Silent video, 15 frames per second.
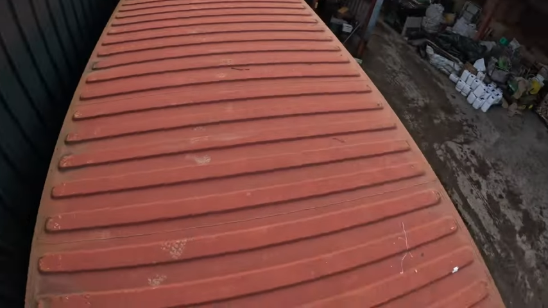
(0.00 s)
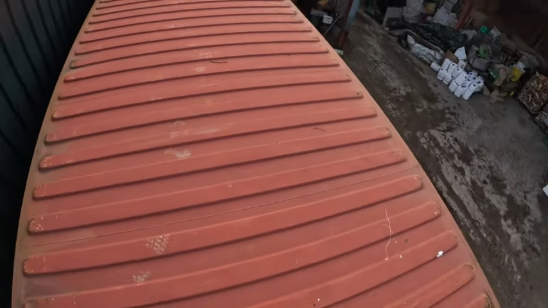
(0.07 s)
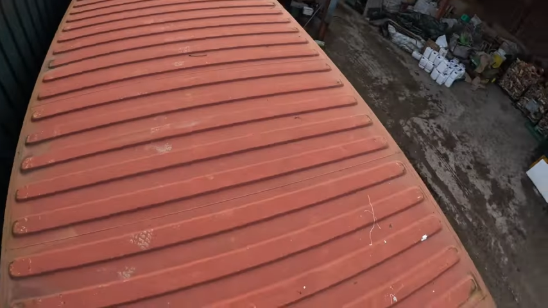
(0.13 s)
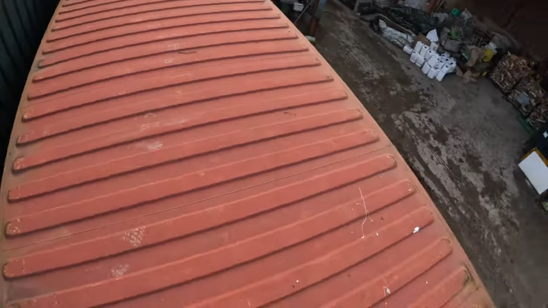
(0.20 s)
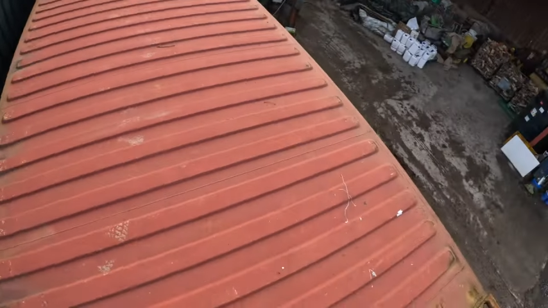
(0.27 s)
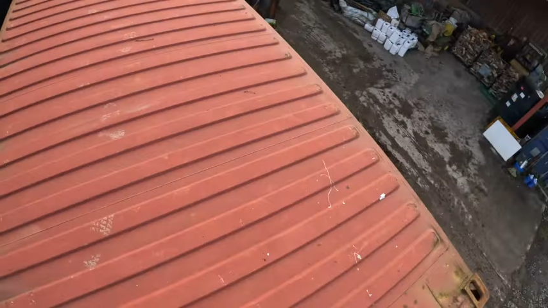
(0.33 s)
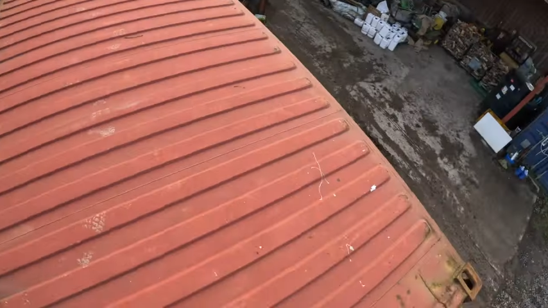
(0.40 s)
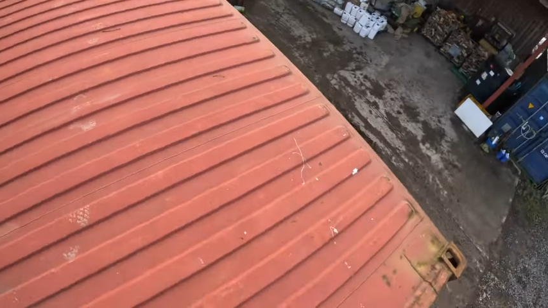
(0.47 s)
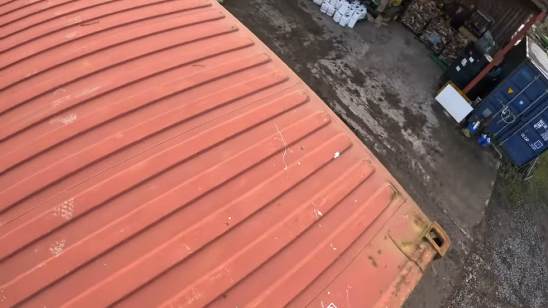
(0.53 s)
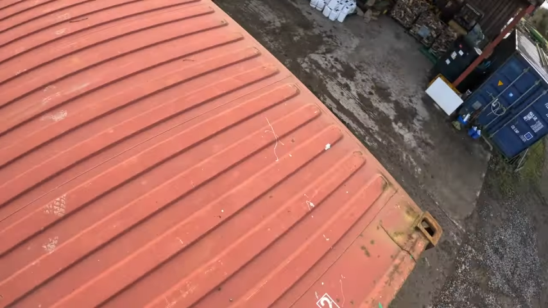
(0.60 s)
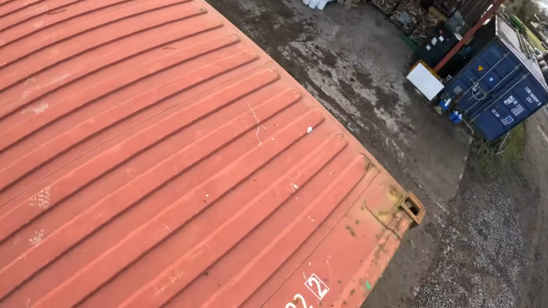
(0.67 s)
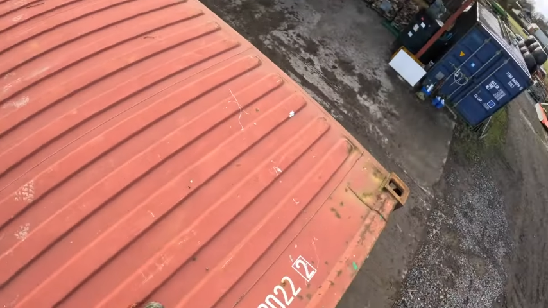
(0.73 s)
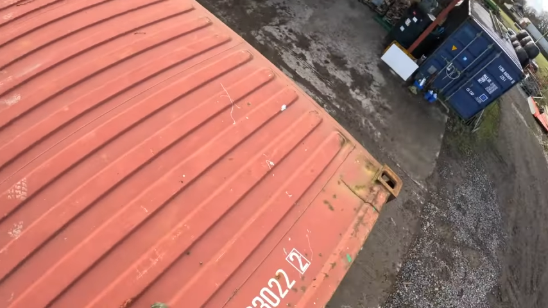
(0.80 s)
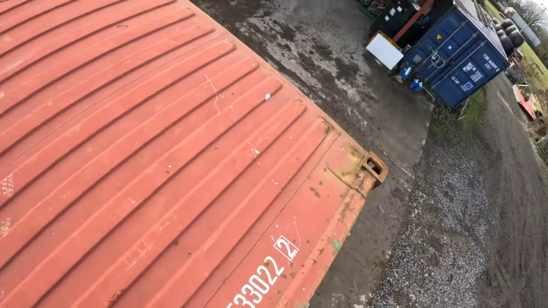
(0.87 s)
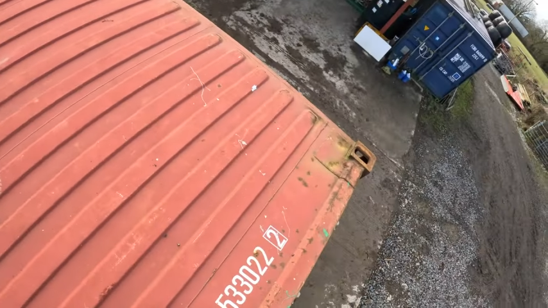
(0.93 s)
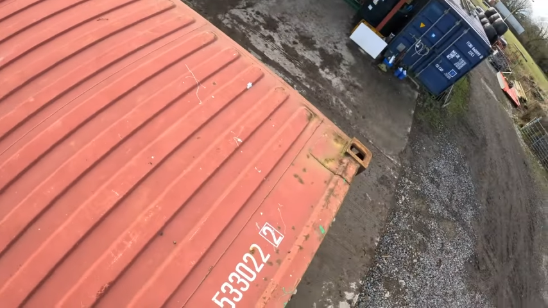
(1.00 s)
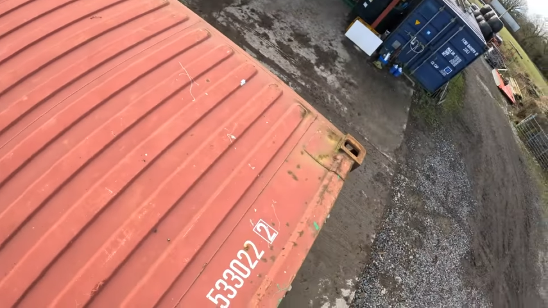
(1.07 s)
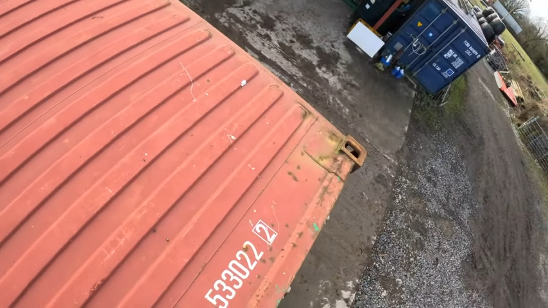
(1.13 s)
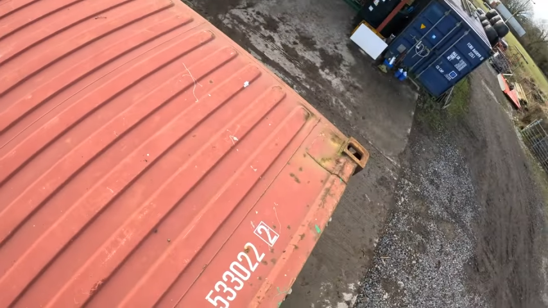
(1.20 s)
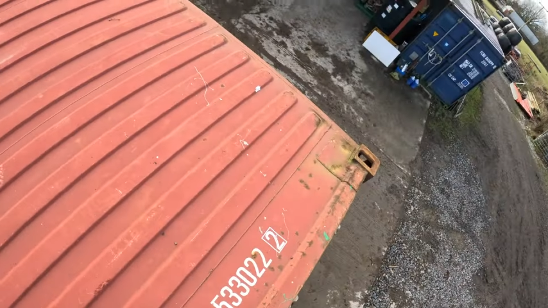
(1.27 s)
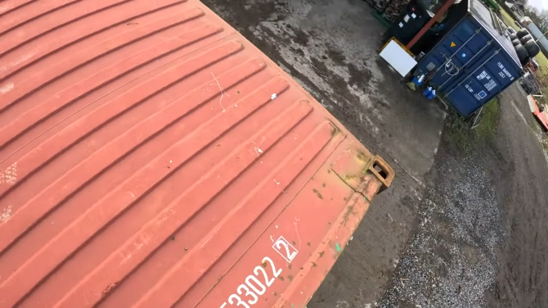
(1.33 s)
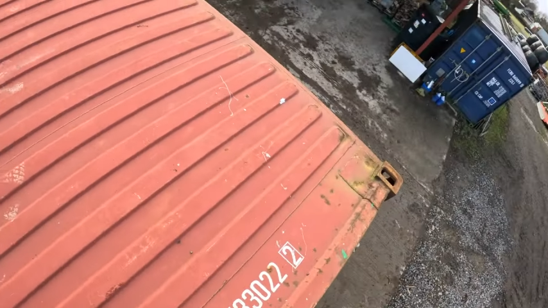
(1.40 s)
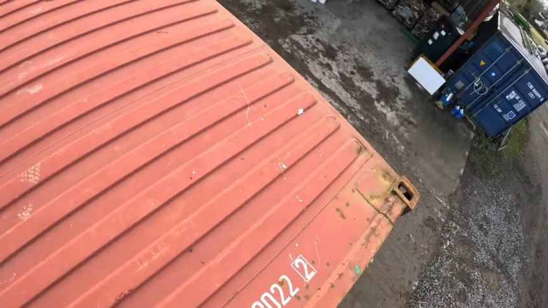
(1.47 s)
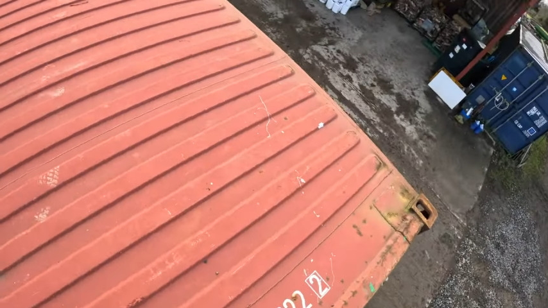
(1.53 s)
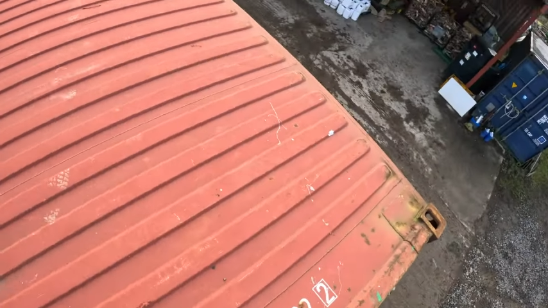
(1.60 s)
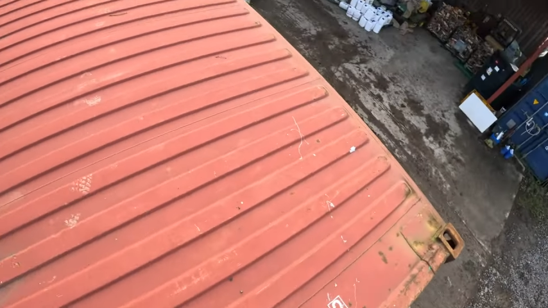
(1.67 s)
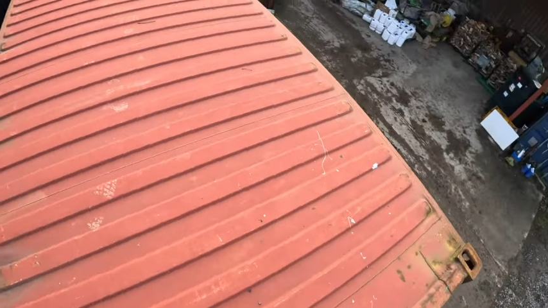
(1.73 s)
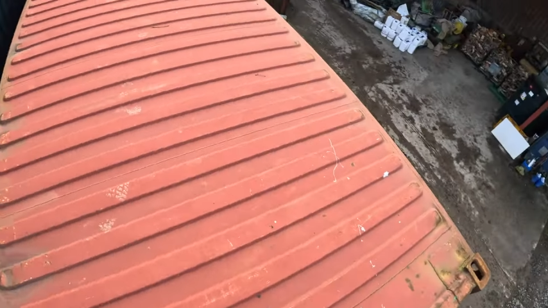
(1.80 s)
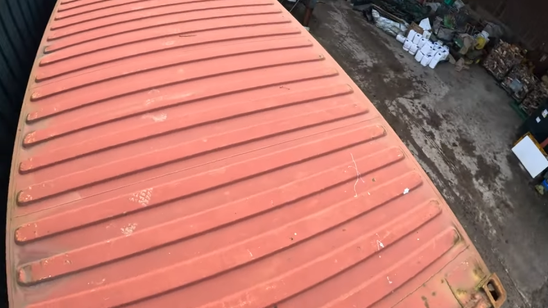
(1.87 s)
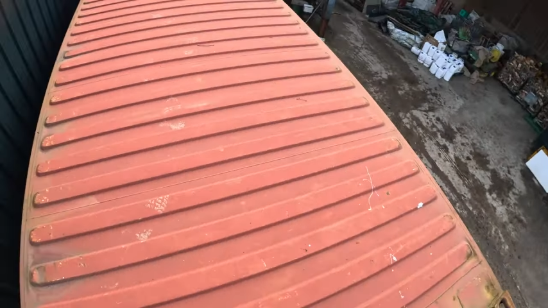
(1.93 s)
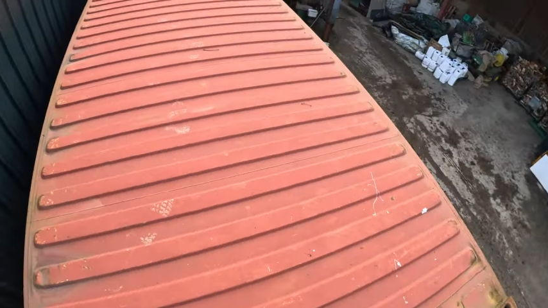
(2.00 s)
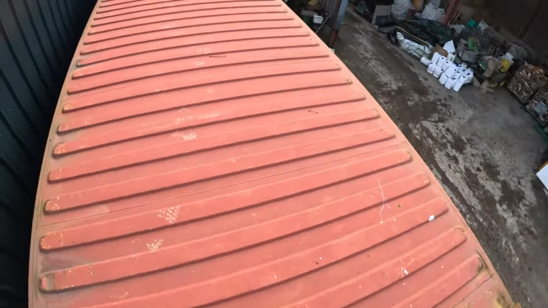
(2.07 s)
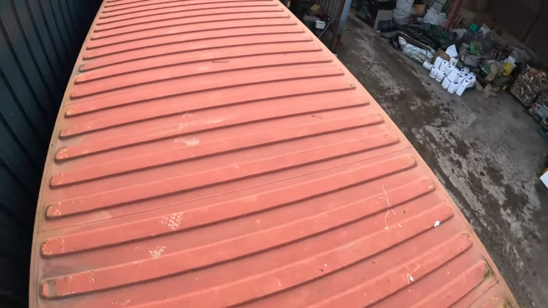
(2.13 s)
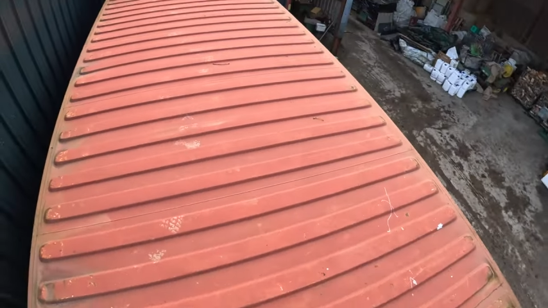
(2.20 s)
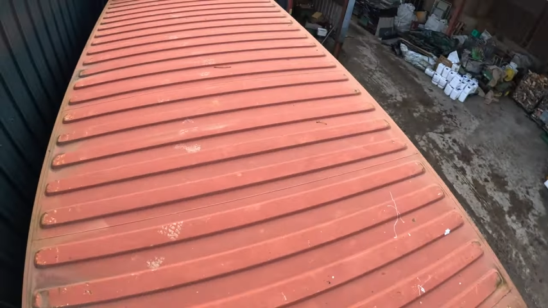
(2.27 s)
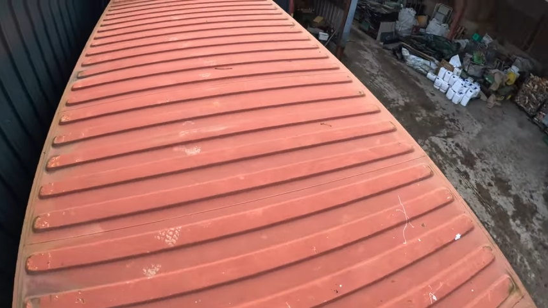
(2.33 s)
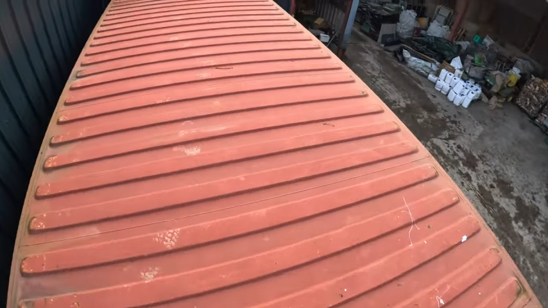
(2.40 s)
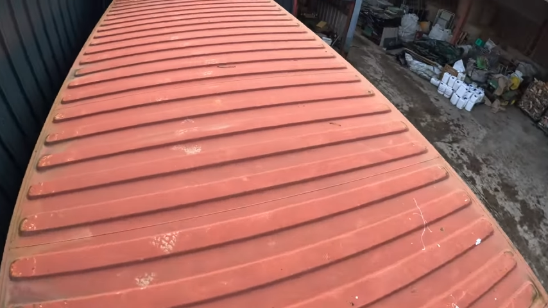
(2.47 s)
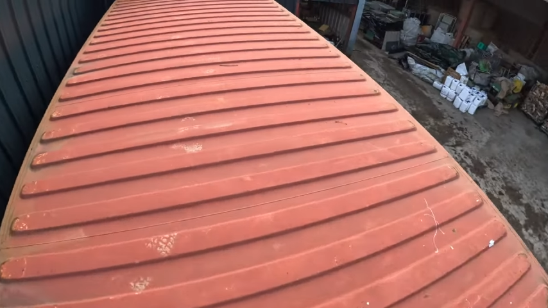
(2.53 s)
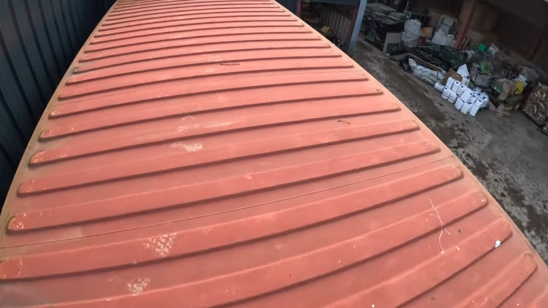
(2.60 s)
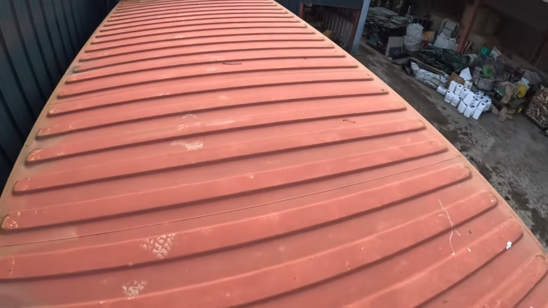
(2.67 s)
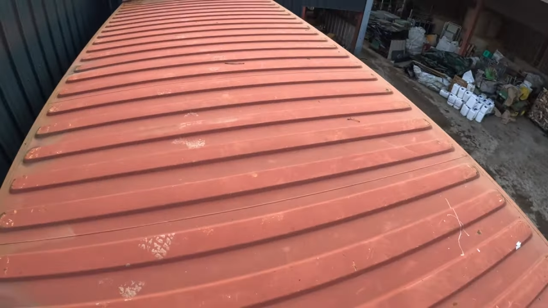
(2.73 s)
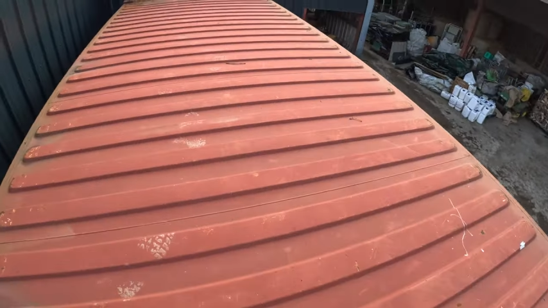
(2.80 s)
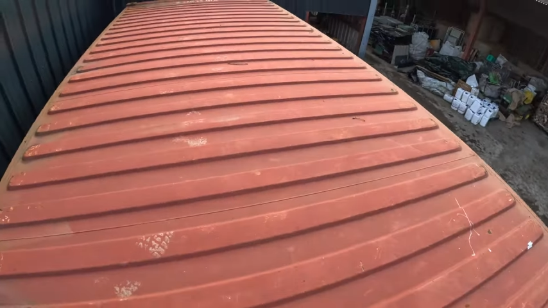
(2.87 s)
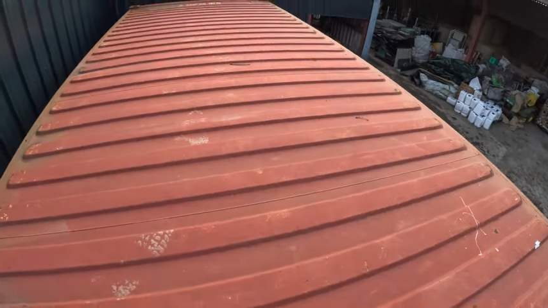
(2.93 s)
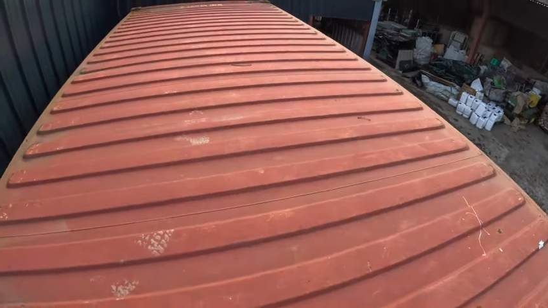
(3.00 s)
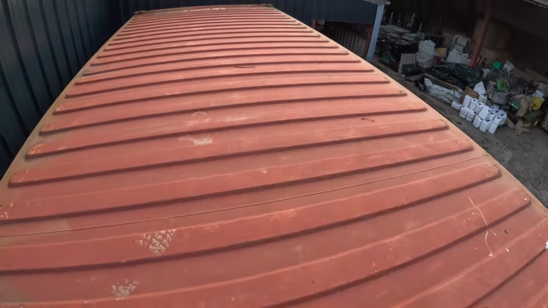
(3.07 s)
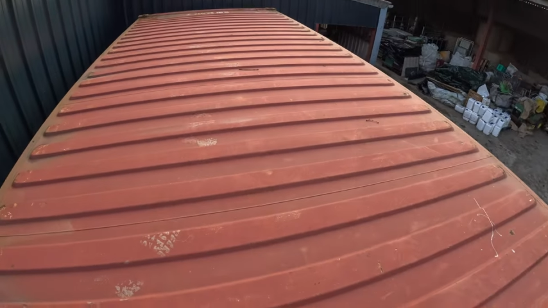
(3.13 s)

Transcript: [unreadable: no face in view]